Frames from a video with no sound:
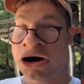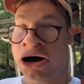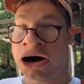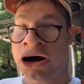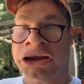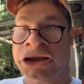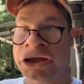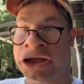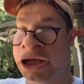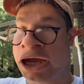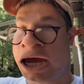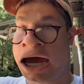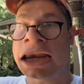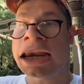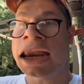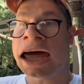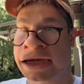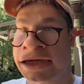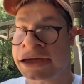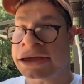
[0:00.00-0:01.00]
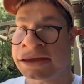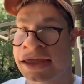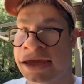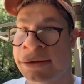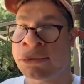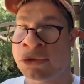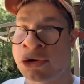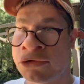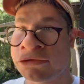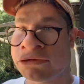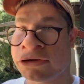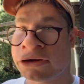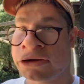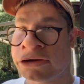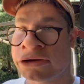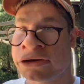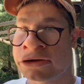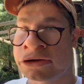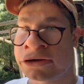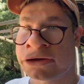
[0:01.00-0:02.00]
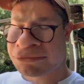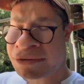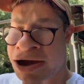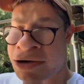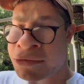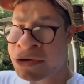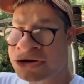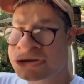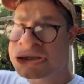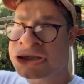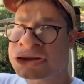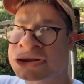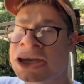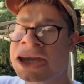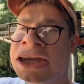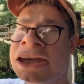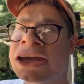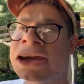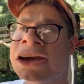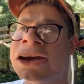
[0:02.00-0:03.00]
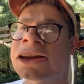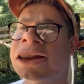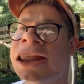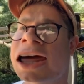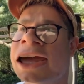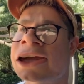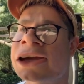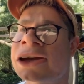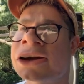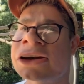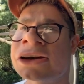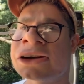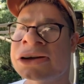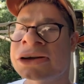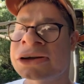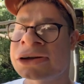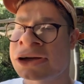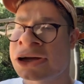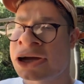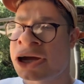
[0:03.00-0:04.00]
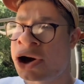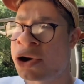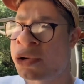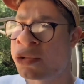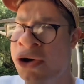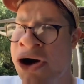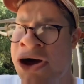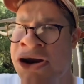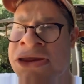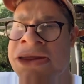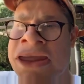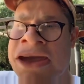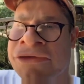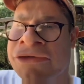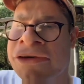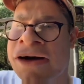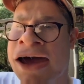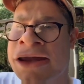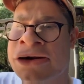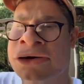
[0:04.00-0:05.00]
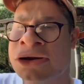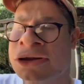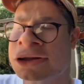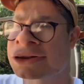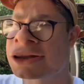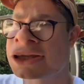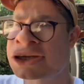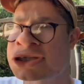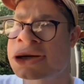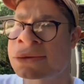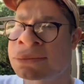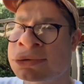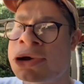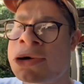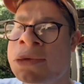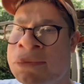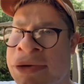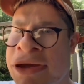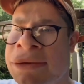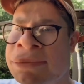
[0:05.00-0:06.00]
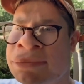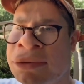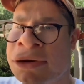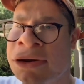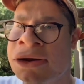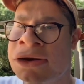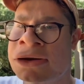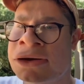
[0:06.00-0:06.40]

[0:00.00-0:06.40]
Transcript: Oh, yeah, I like that movie. But I was thinking, like, uh, where did they find all of these blue people?